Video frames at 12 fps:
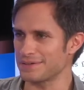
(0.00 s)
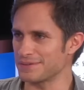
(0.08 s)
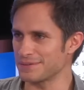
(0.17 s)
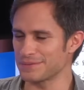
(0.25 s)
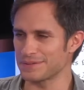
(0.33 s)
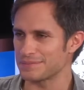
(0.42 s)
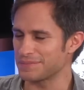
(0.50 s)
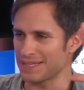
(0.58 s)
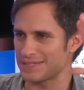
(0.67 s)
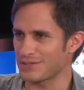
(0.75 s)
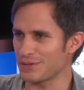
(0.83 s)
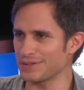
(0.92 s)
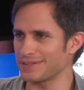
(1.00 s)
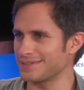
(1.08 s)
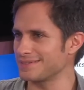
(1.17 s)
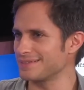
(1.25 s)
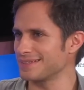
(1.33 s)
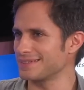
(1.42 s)
you know, and that's all
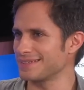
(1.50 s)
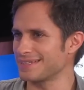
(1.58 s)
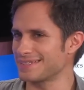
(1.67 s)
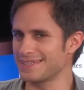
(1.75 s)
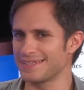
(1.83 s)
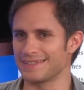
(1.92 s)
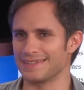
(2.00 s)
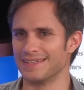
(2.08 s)
that's needed.